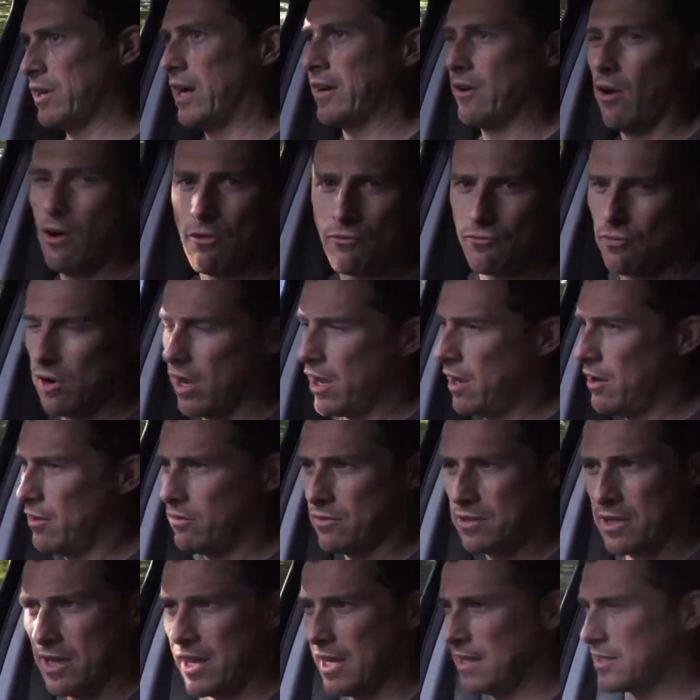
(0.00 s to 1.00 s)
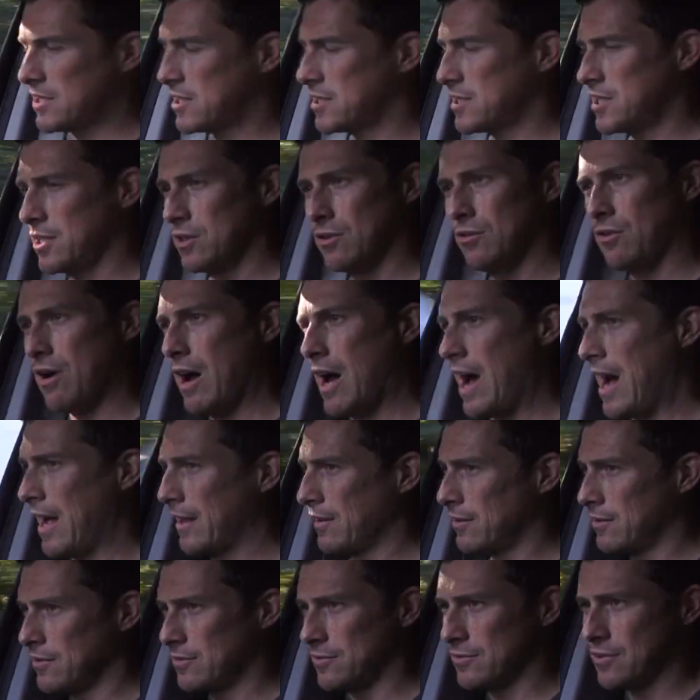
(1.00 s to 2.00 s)
and on-road it still
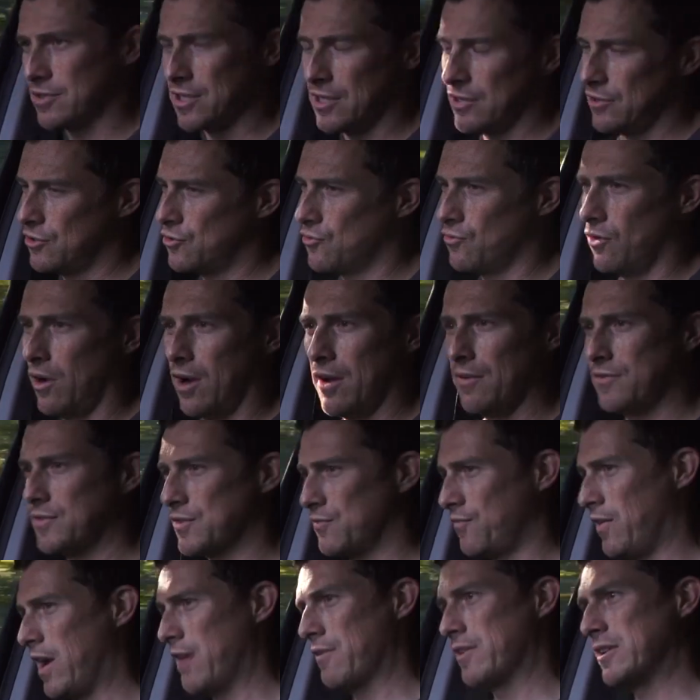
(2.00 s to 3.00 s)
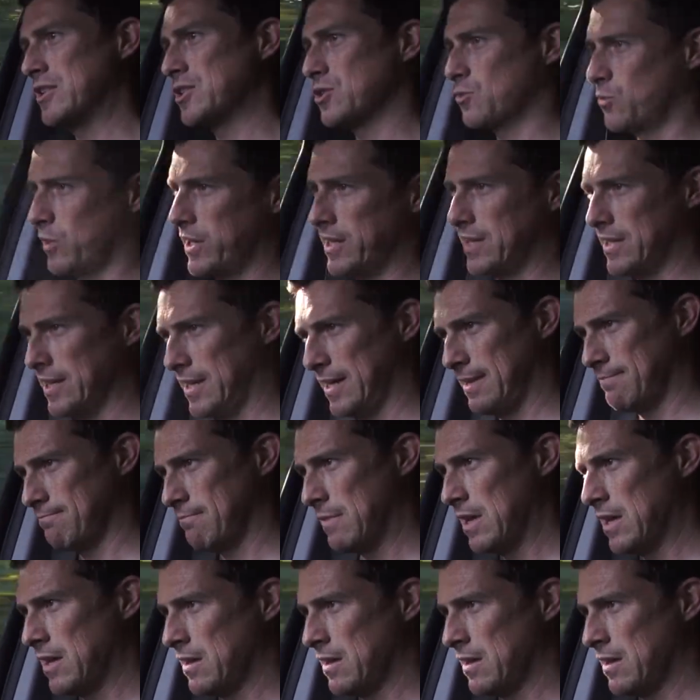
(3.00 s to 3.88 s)
handles and drives very sweetly.